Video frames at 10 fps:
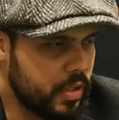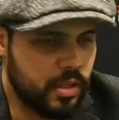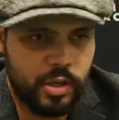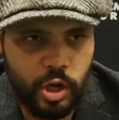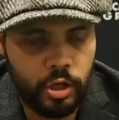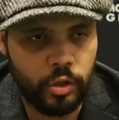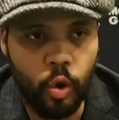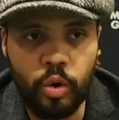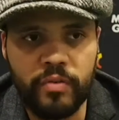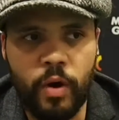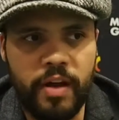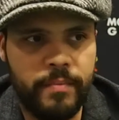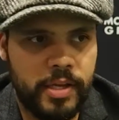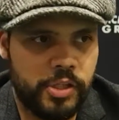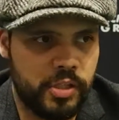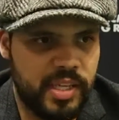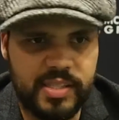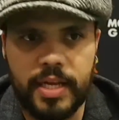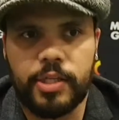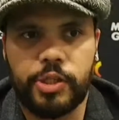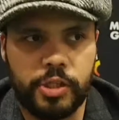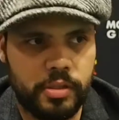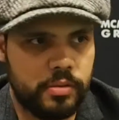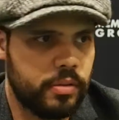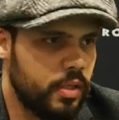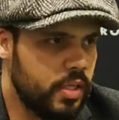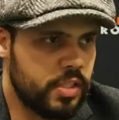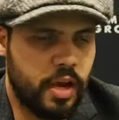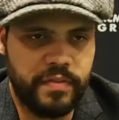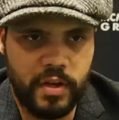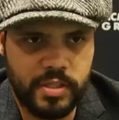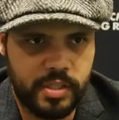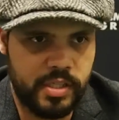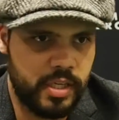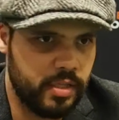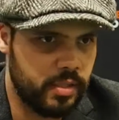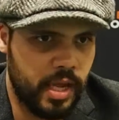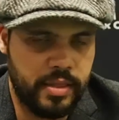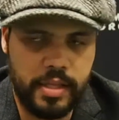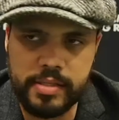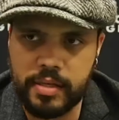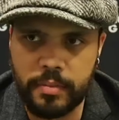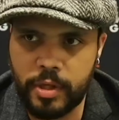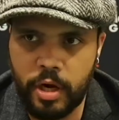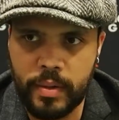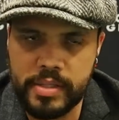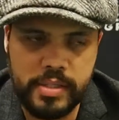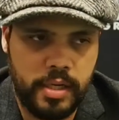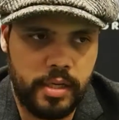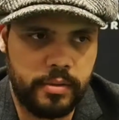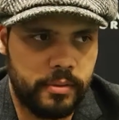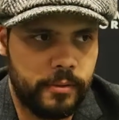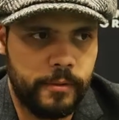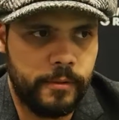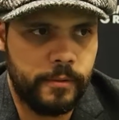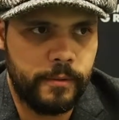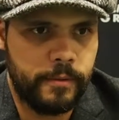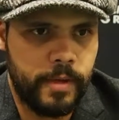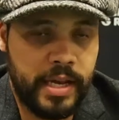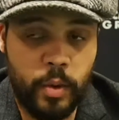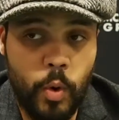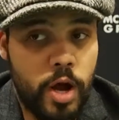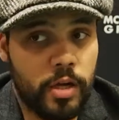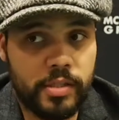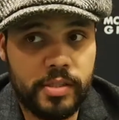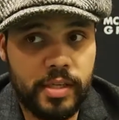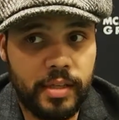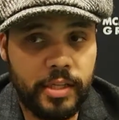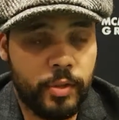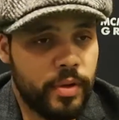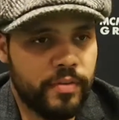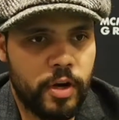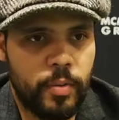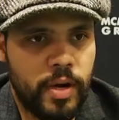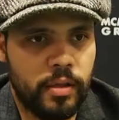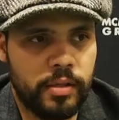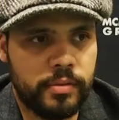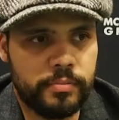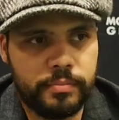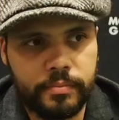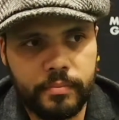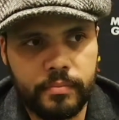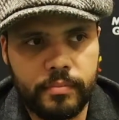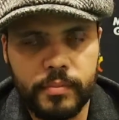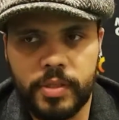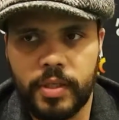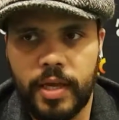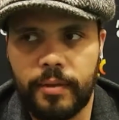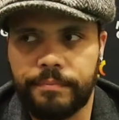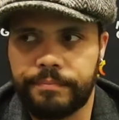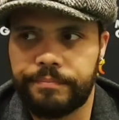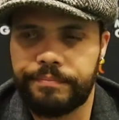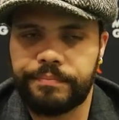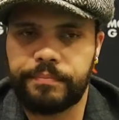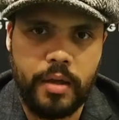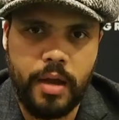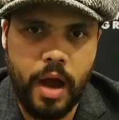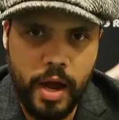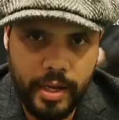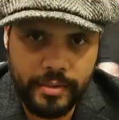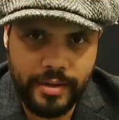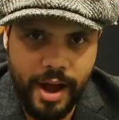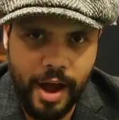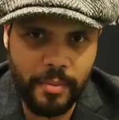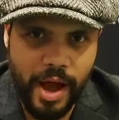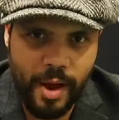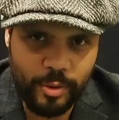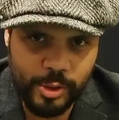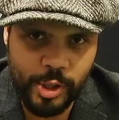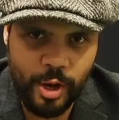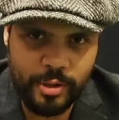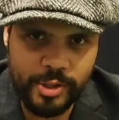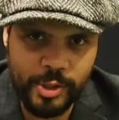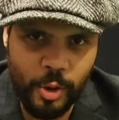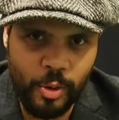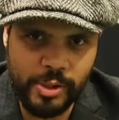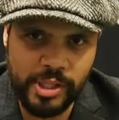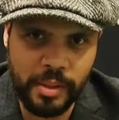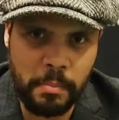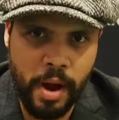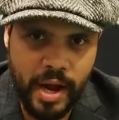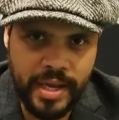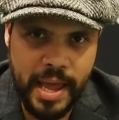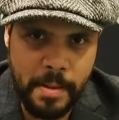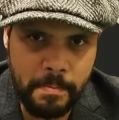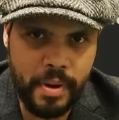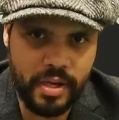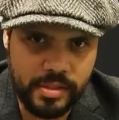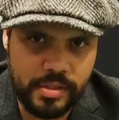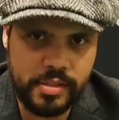God, all of what I've mentioned, intention, diversity, and then some. You know, it's and it works, and they do it very well. And so yeah. Hi, I'm Howard Charles, and you're watching MyMBUZZ.